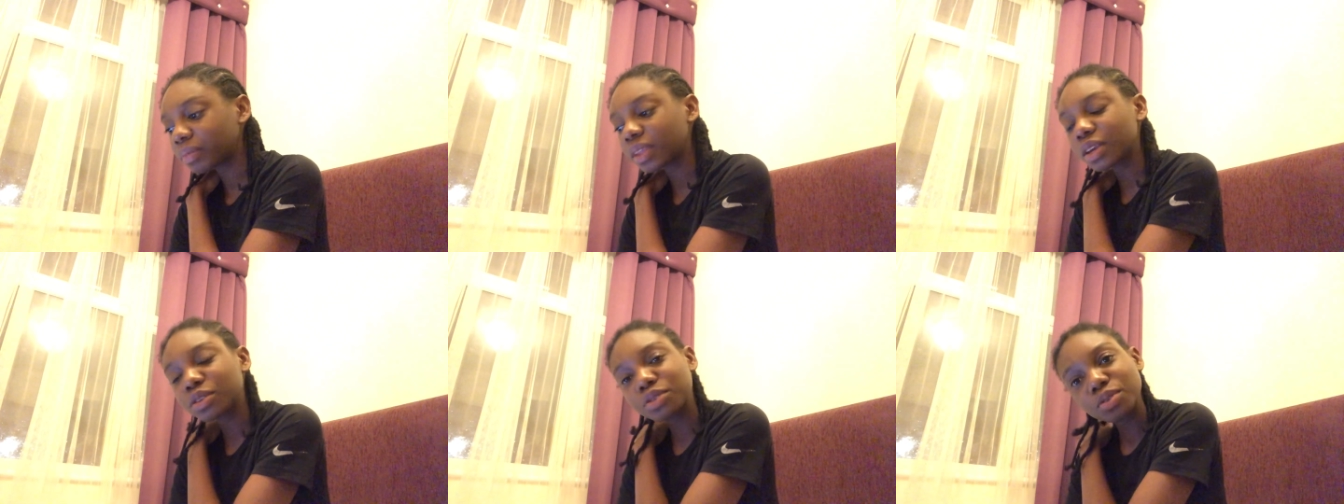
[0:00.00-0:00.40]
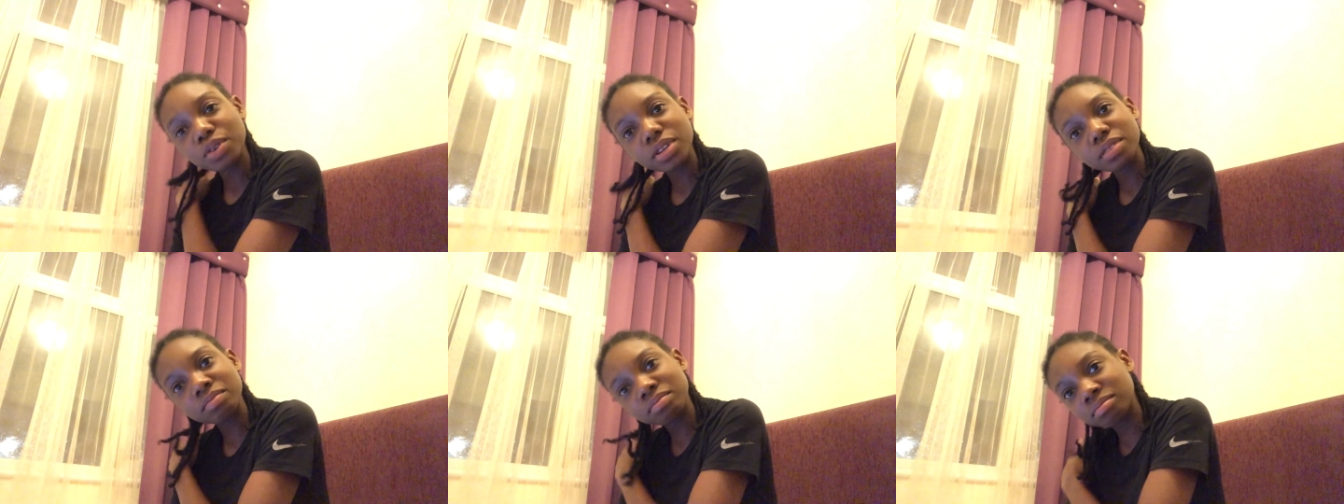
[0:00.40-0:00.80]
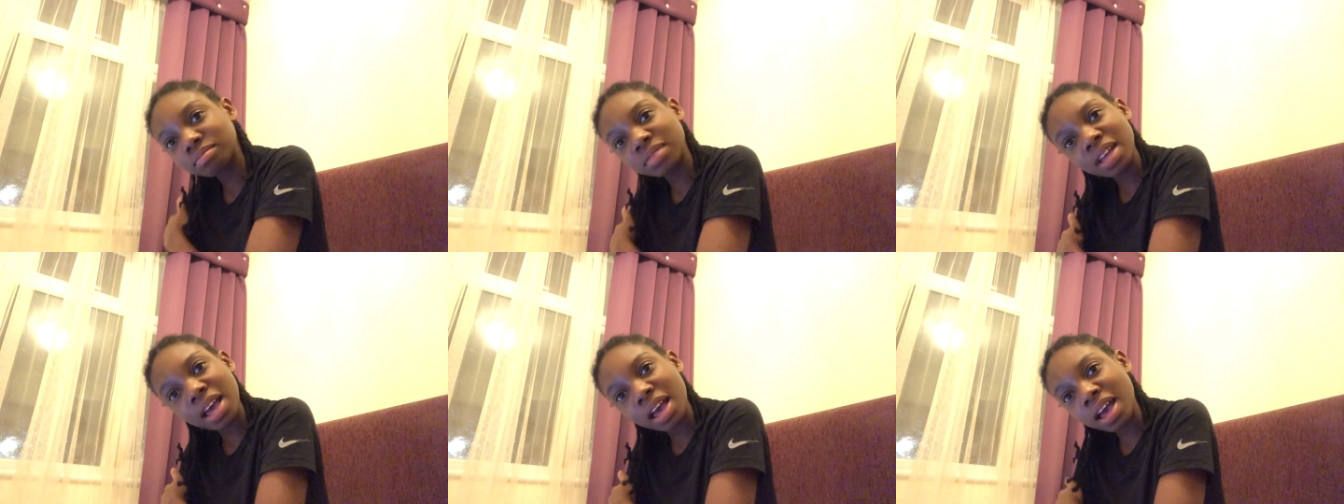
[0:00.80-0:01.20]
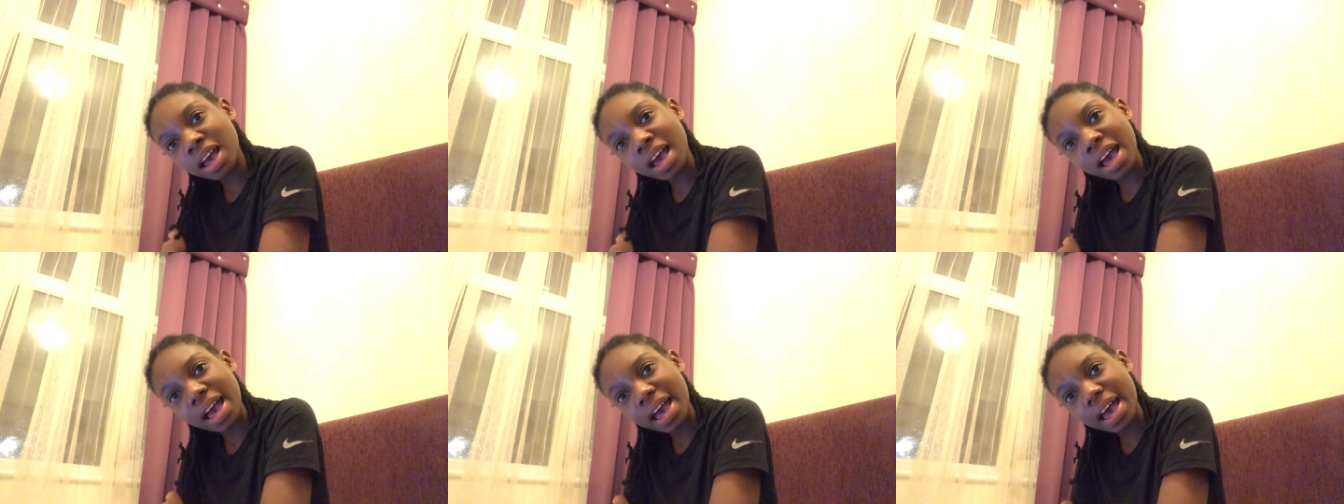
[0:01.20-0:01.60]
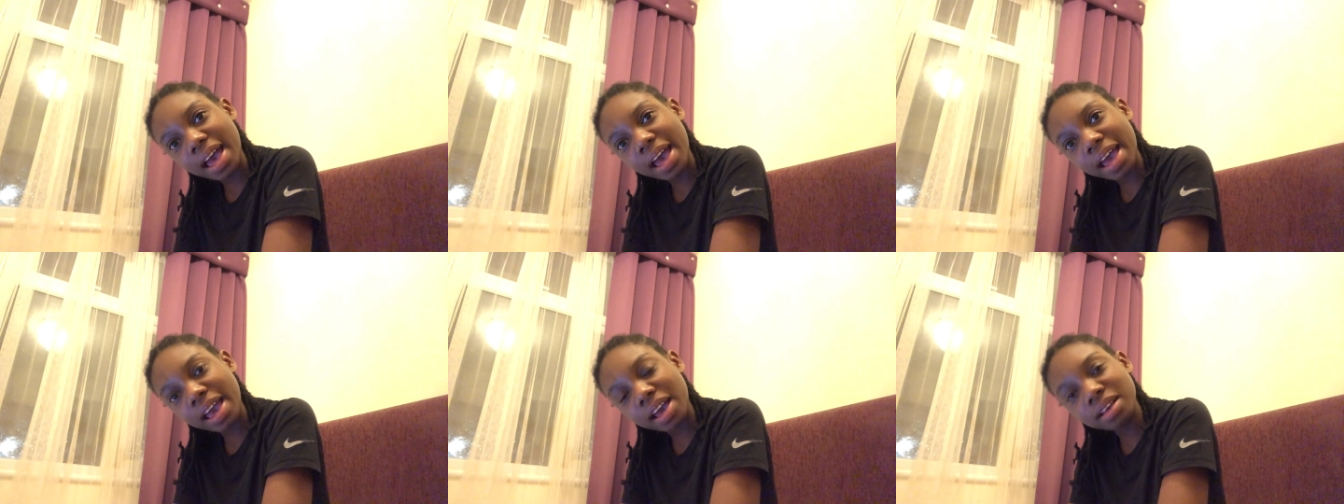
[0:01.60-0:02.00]
So
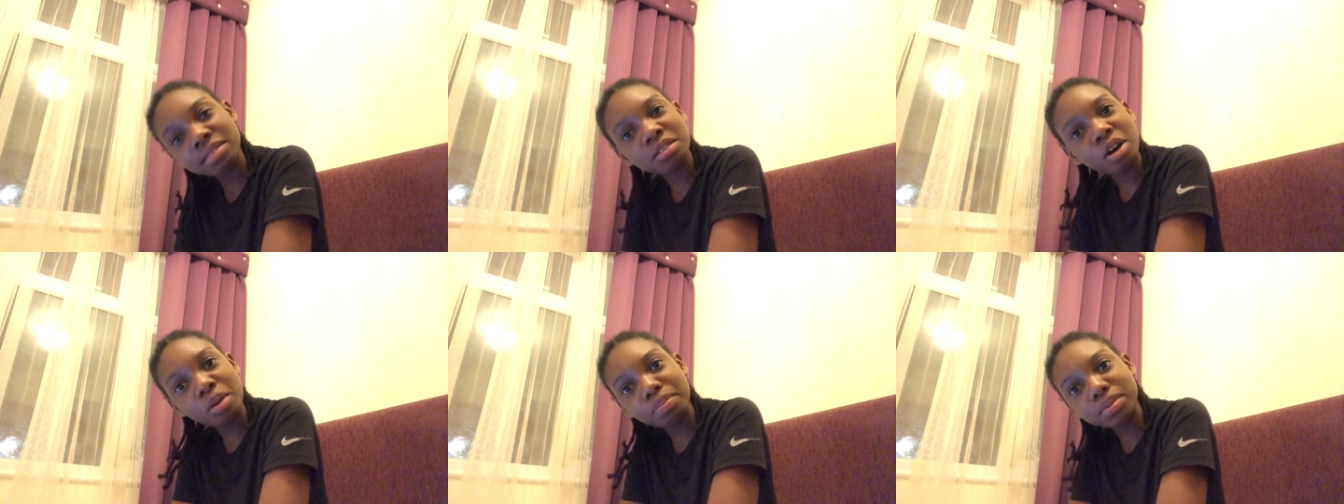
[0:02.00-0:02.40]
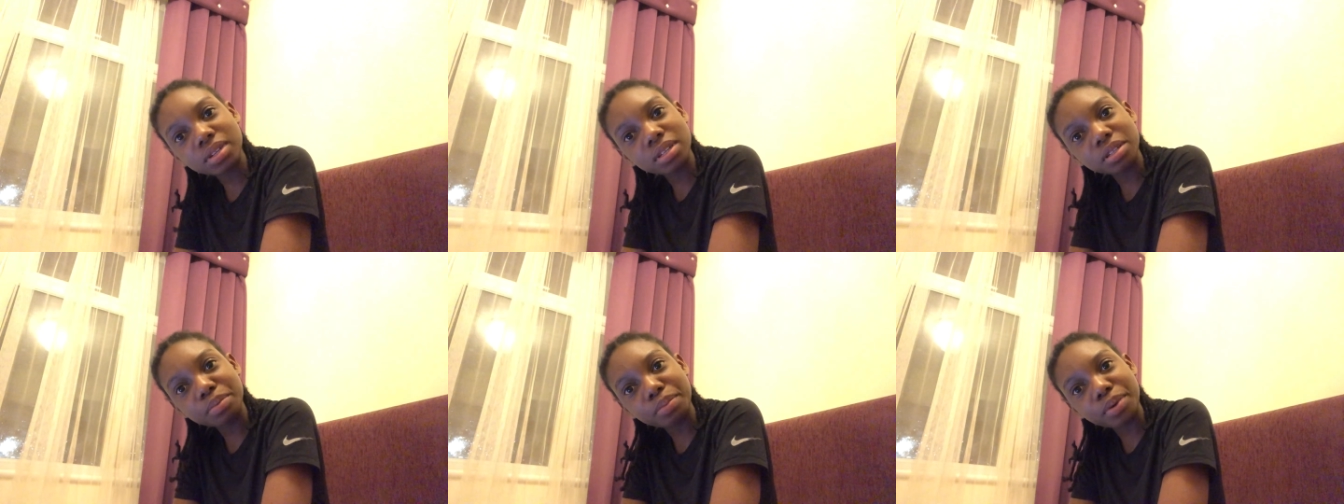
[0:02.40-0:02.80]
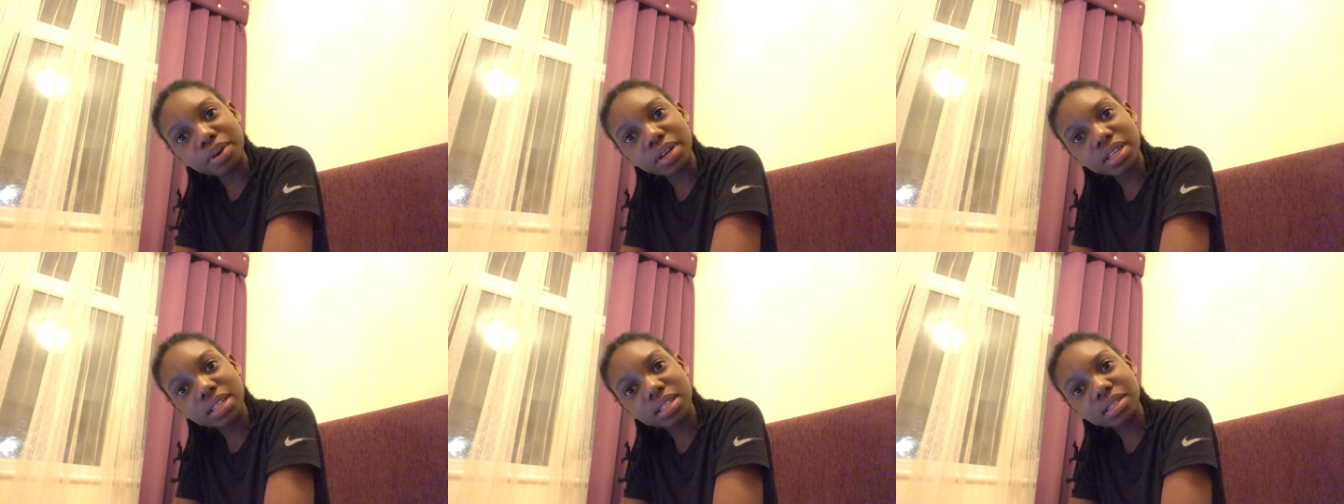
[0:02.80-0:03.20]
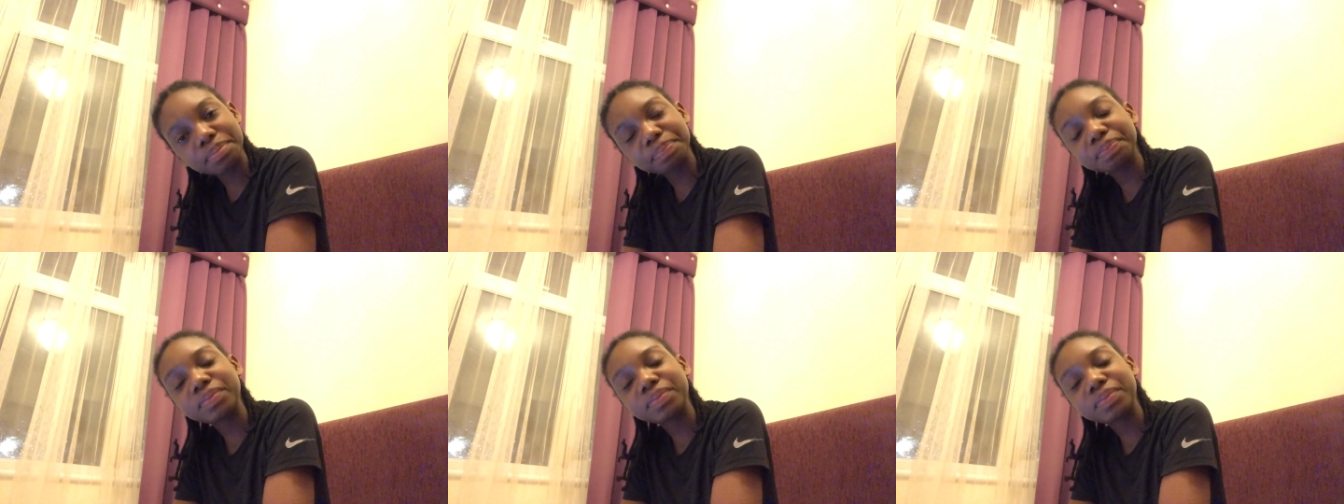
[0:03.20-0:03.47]
I hopped on the bus,